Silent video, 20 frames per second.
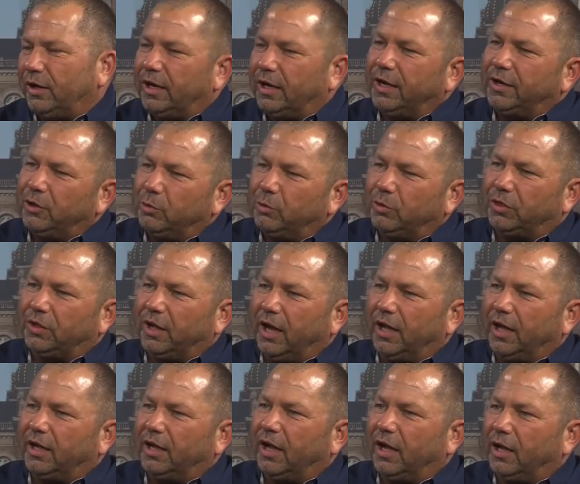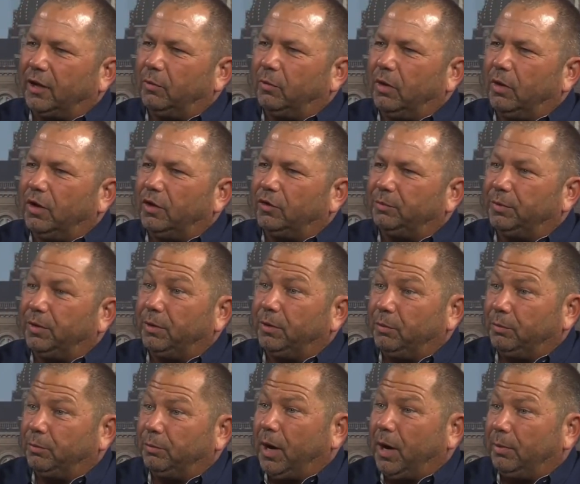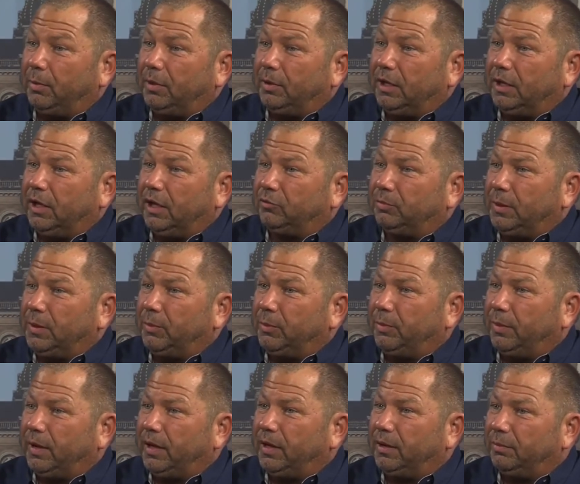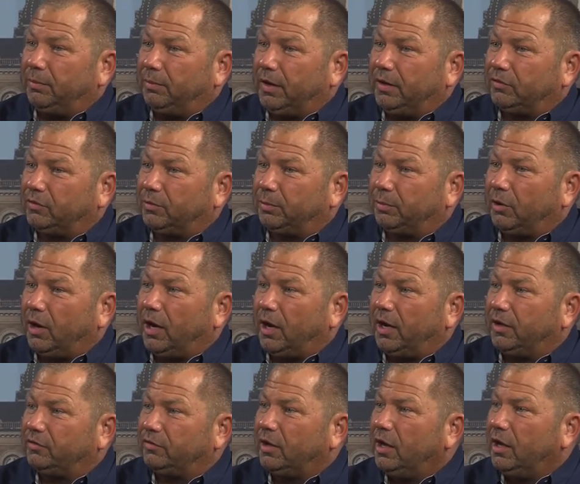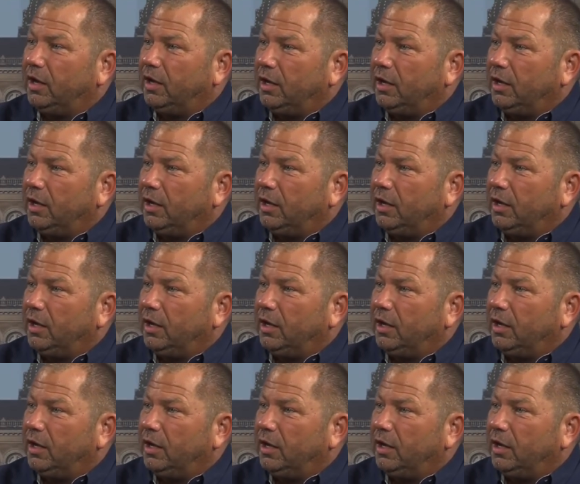and I knew what the icon was, but it would probably catch people by surprise.